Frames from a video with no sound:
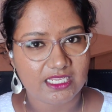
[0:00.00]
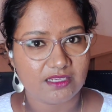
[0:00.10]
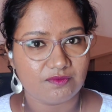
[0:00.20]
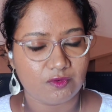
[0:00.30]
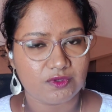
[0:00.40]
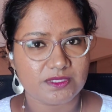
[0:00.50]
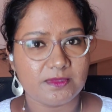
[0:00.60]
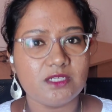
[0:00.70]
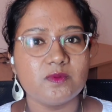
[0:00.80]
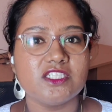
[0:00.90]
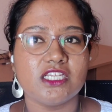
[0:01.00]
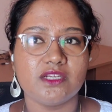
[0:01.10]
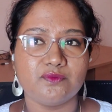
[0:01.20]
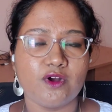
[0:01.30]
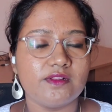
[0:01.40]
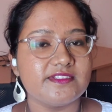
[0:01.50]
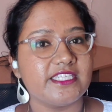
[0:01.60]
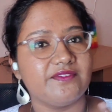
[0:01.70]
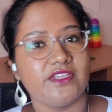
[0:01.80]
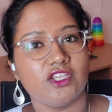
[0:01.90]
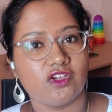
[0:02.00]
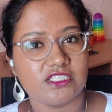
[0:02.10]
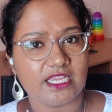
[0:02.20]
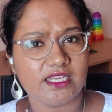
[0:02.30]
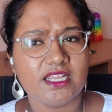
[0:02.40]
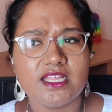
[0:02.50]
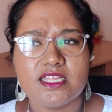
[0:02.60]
reinforcement which involves giving your child